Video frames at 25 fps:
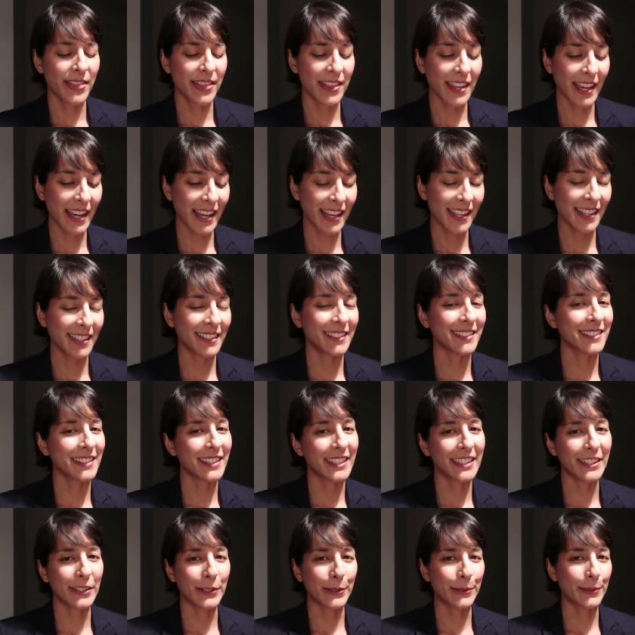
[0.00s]
That is
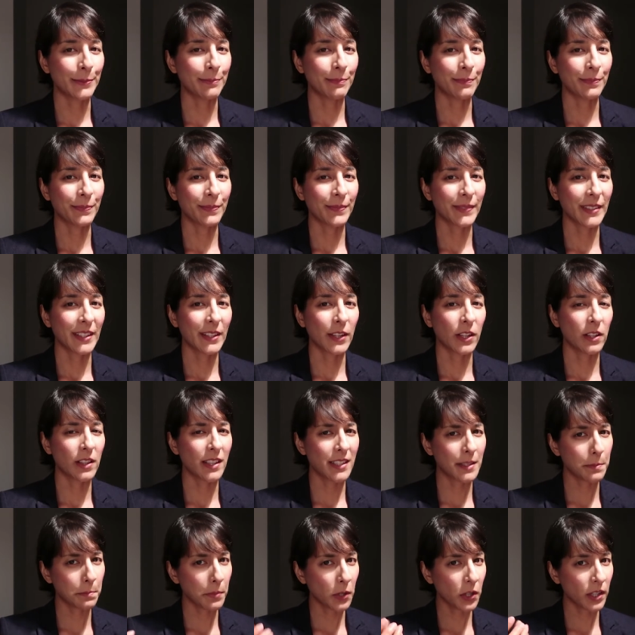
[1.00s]
Leo. You know,
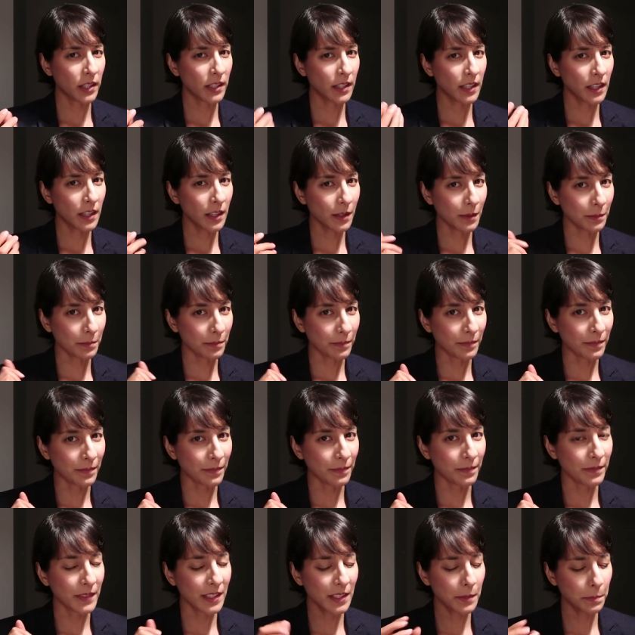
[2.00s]
let's burn it up.
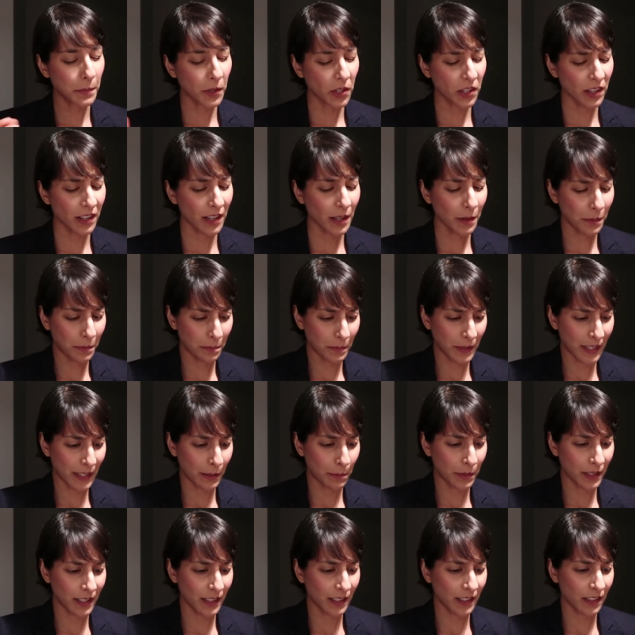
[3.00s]
Let's burn it up,
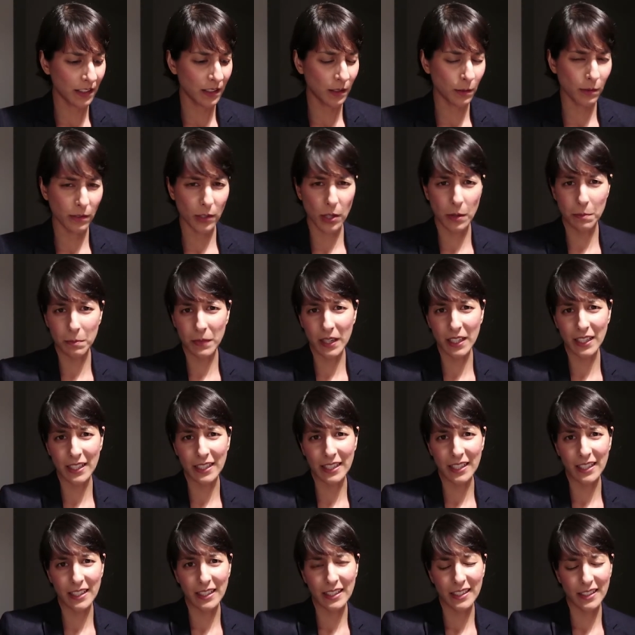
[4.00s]
baby. You know, we've got
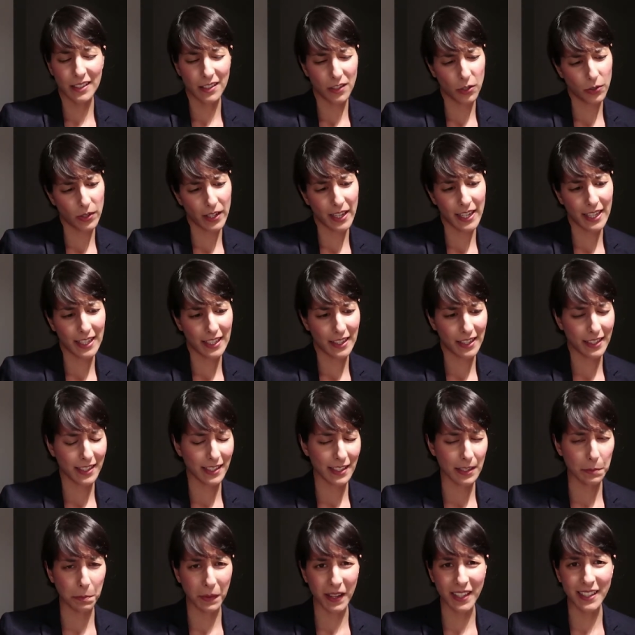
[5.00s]
money. Great,
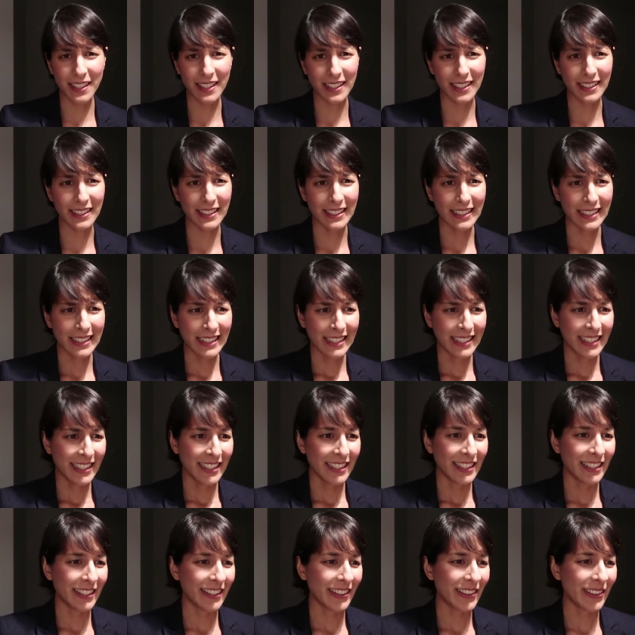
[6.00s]
let's spend it.
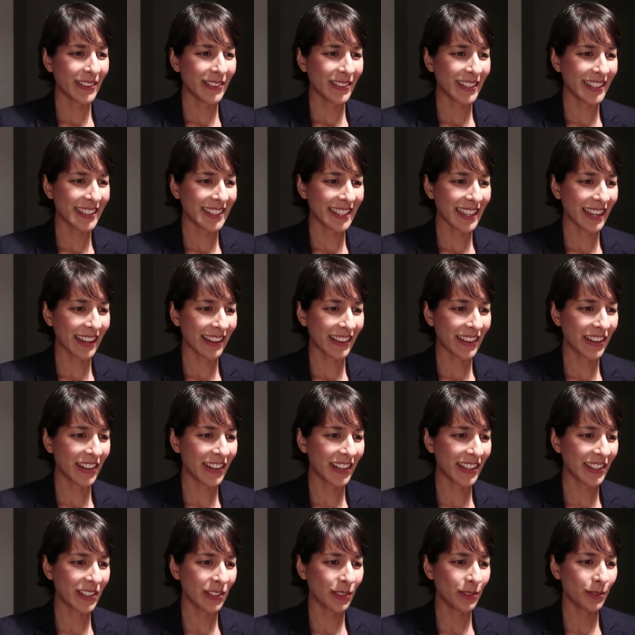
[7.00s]
You know, it's that
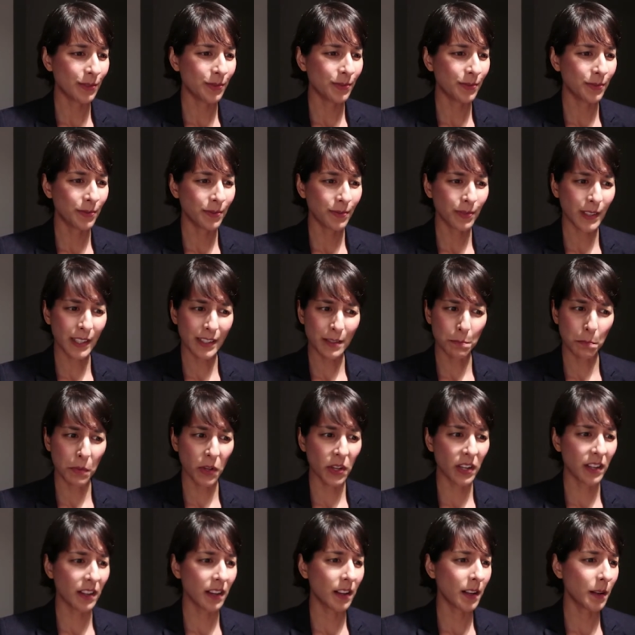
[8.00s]
kind of let's
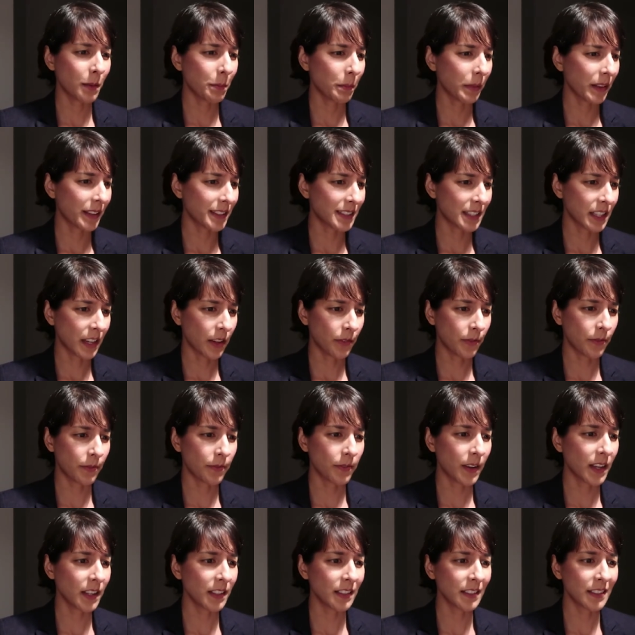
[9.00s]
burn it up, let's have
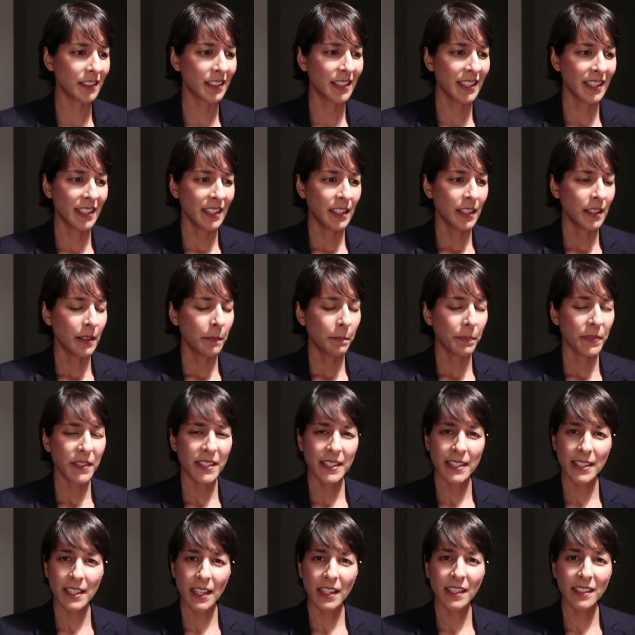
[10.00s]
fun. The
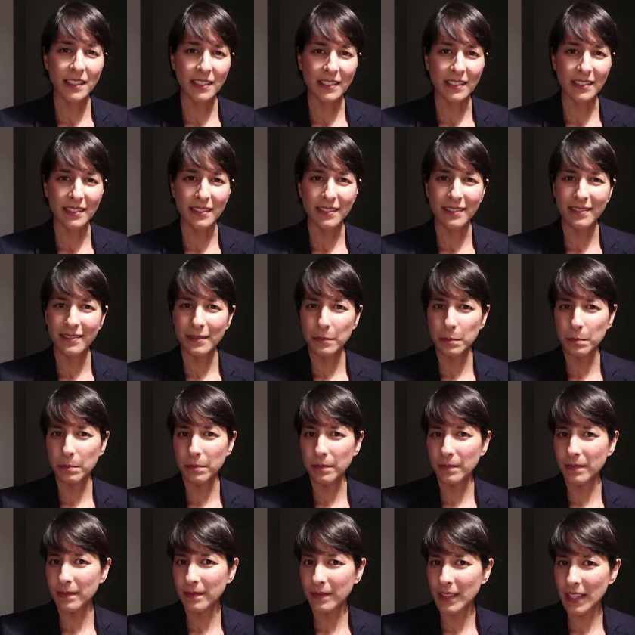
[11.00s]
sun,
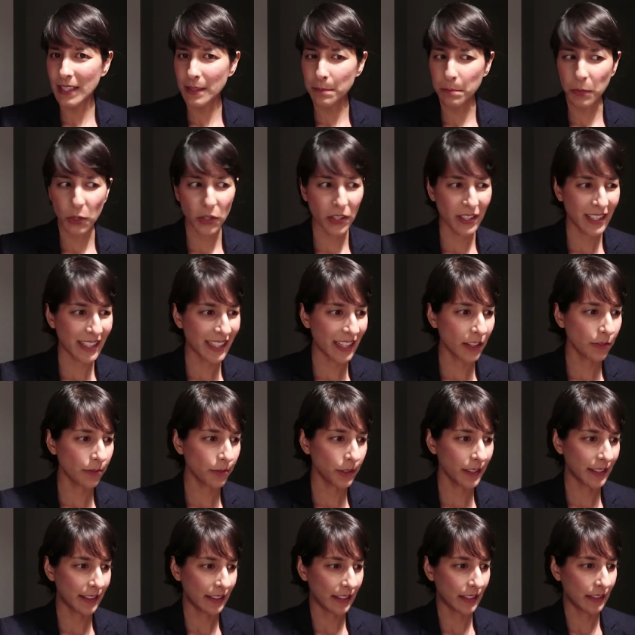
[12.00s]
he's burning
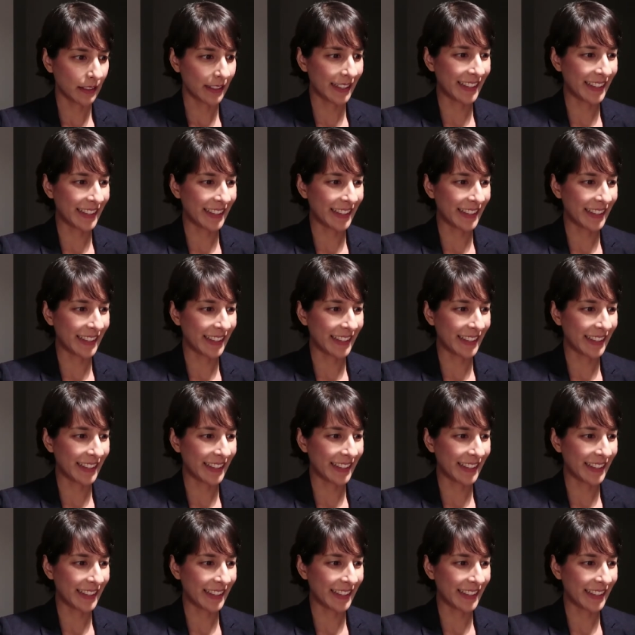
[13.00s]
everything.